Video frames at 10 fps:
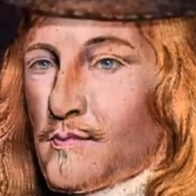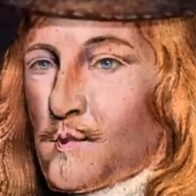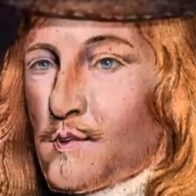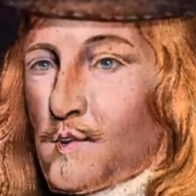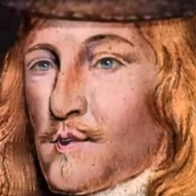
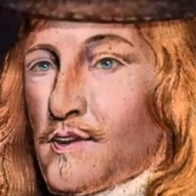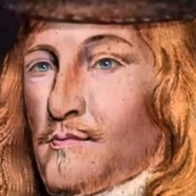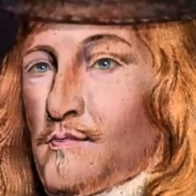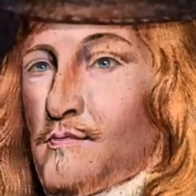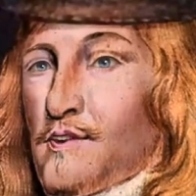For, sir,
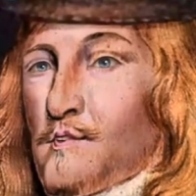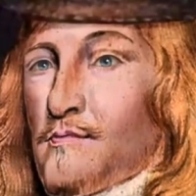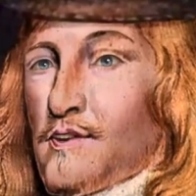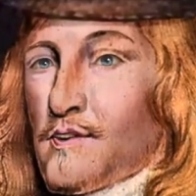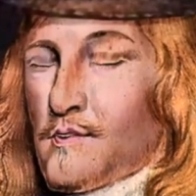as
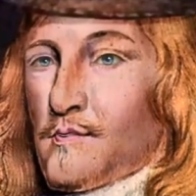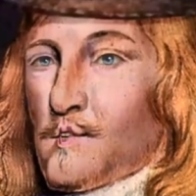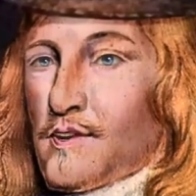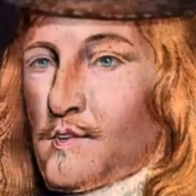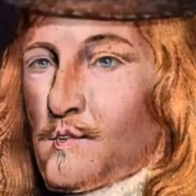they did
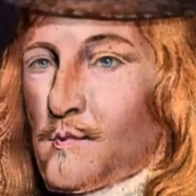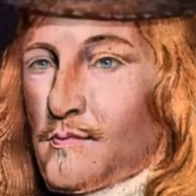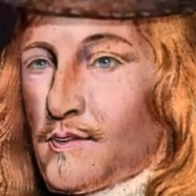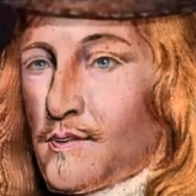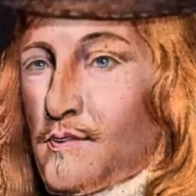choose the
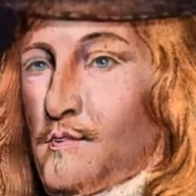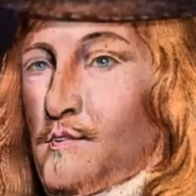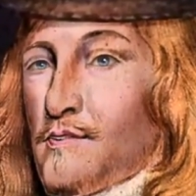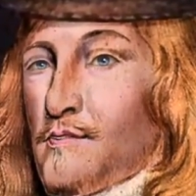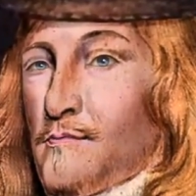form
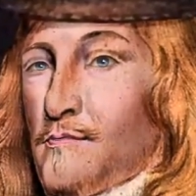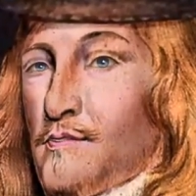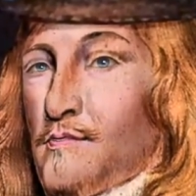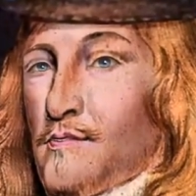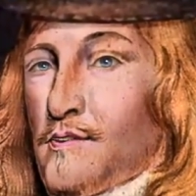of
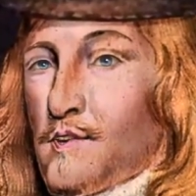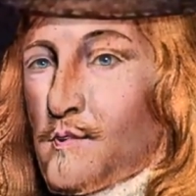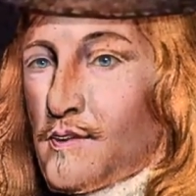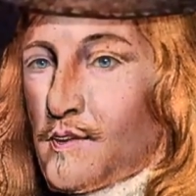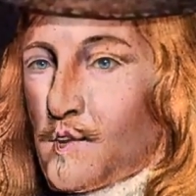government,
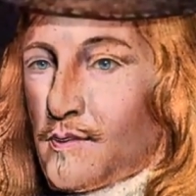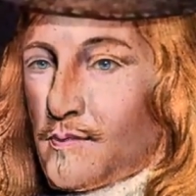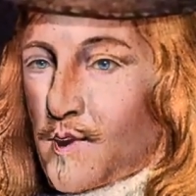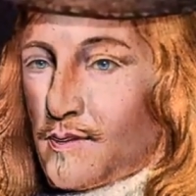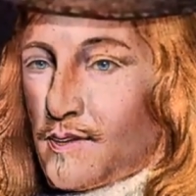so they gave
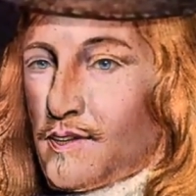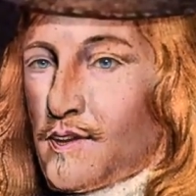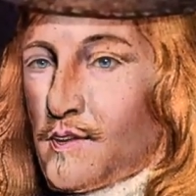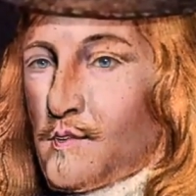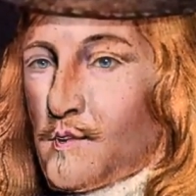laws
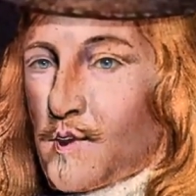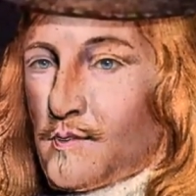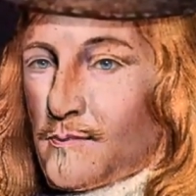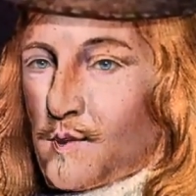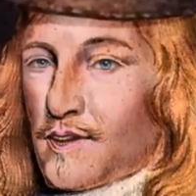to their
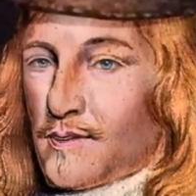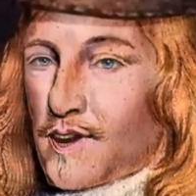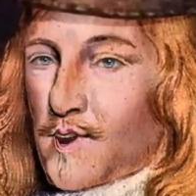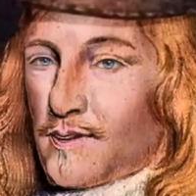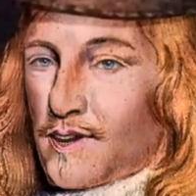governors
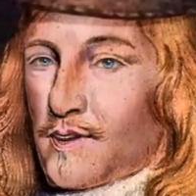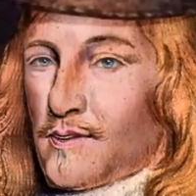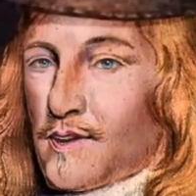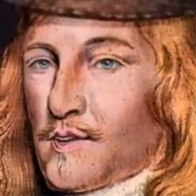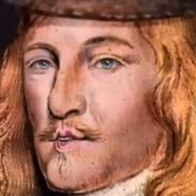according to
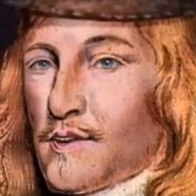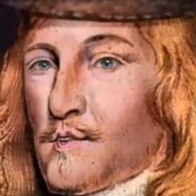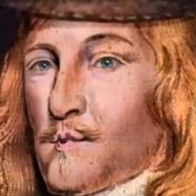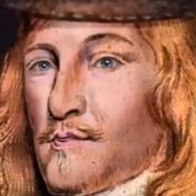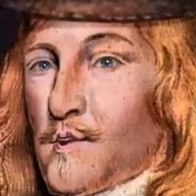which they
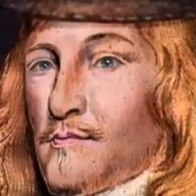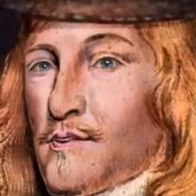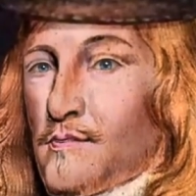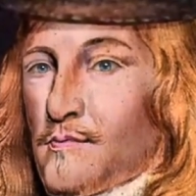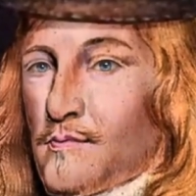should
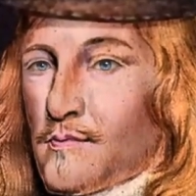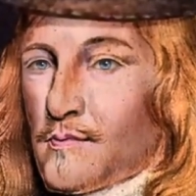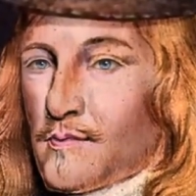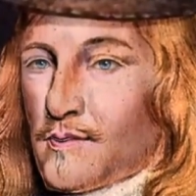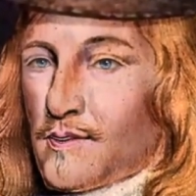govern.
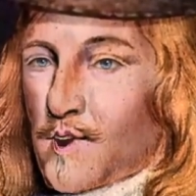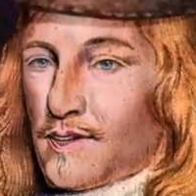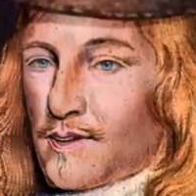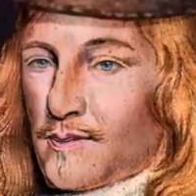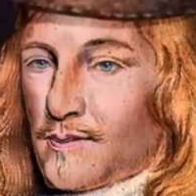
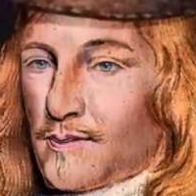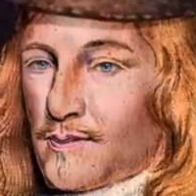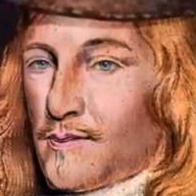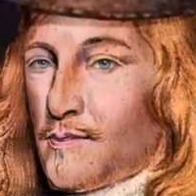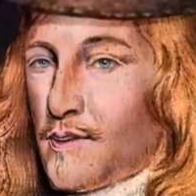Thus,
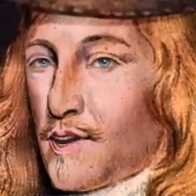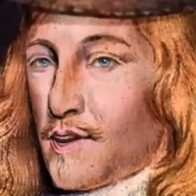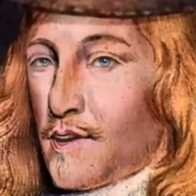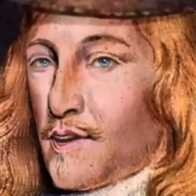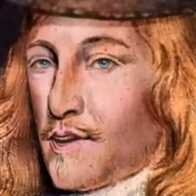
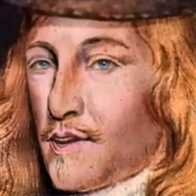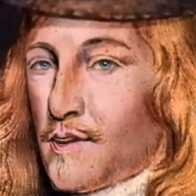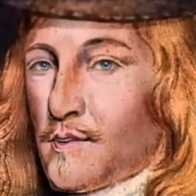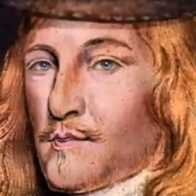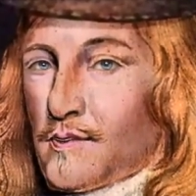the end of
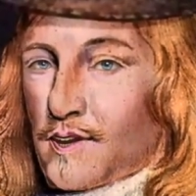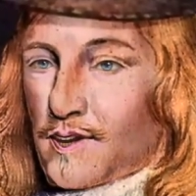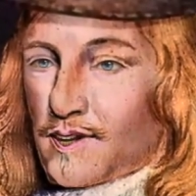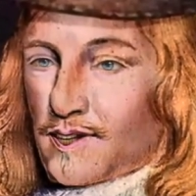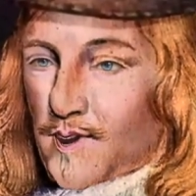having
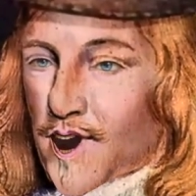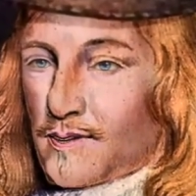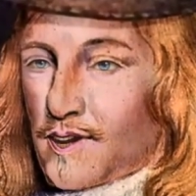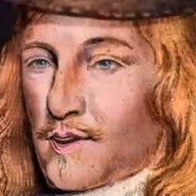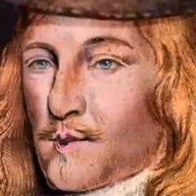kings or
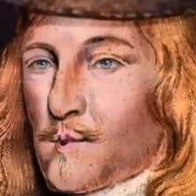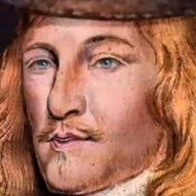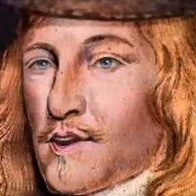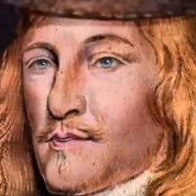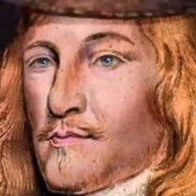any other
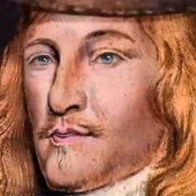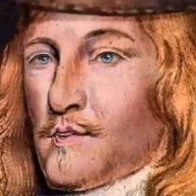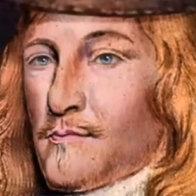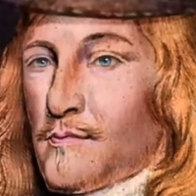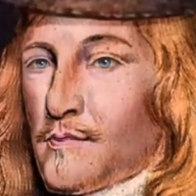
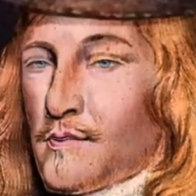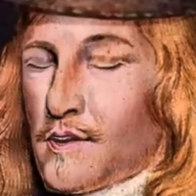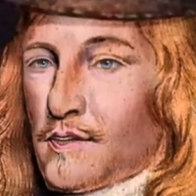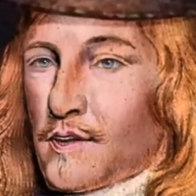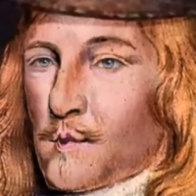governors
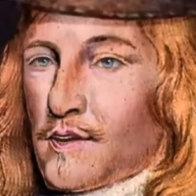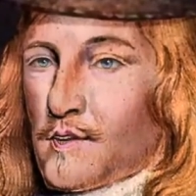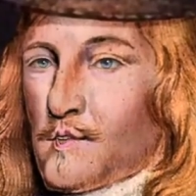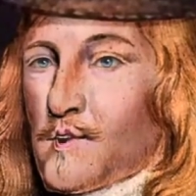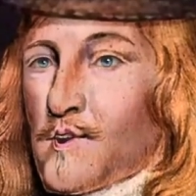is for the
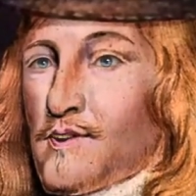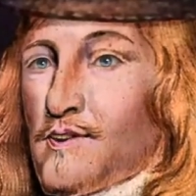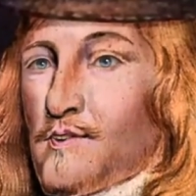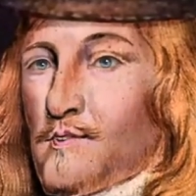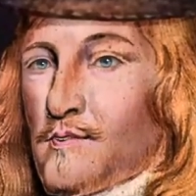
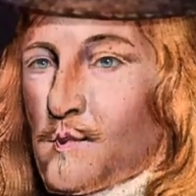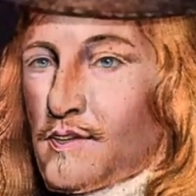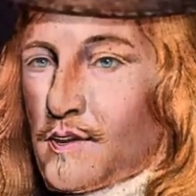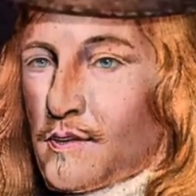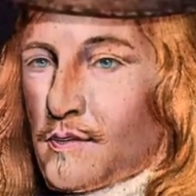enjoying of
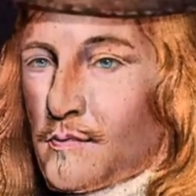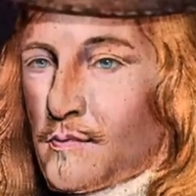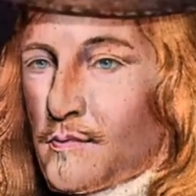justice.